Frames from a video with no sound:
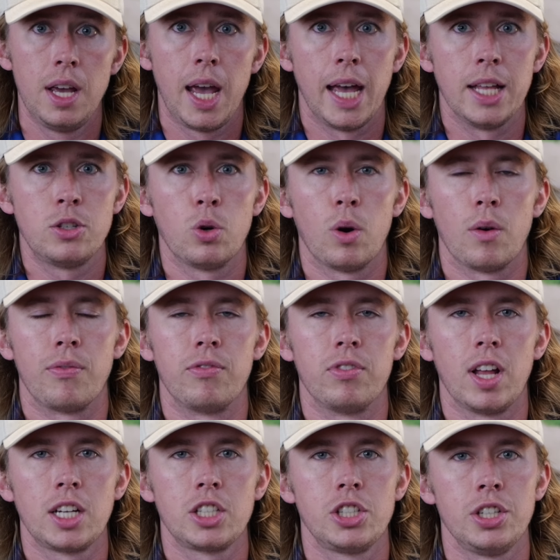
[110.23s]
It's a
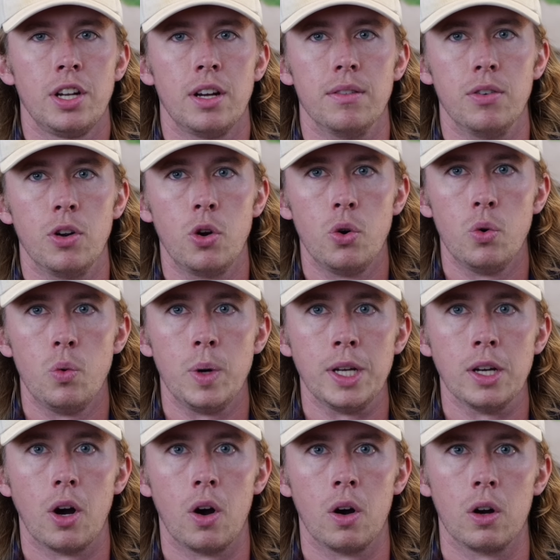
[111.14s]
reflection of who
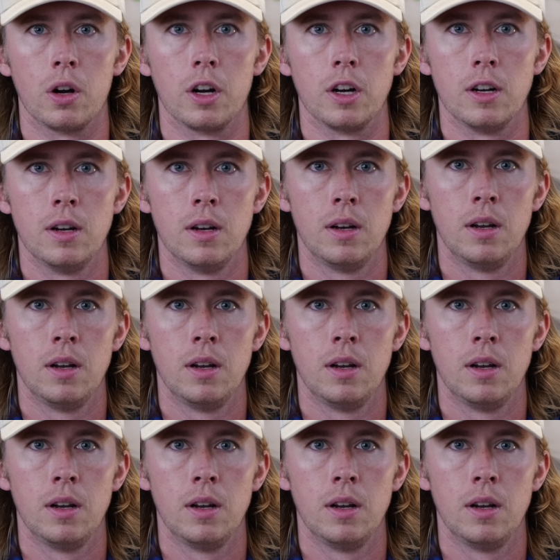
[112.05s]
we are.